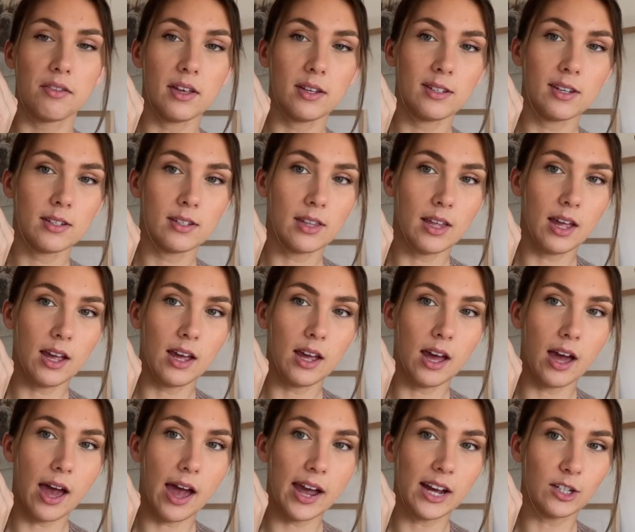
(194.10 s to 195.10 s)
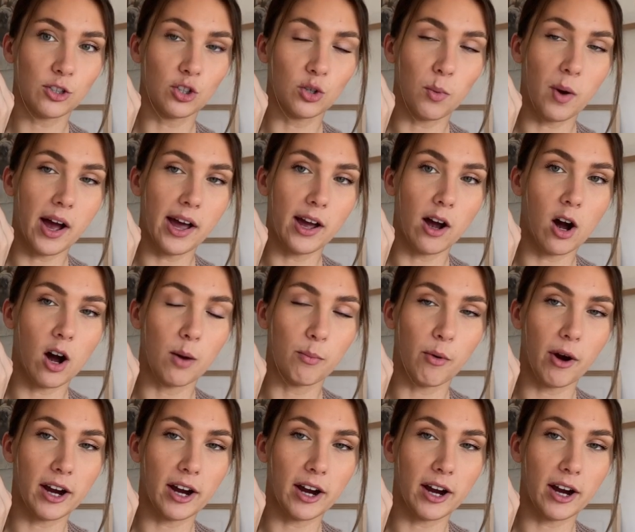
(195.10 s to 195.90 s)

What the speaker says: This is the extra white hot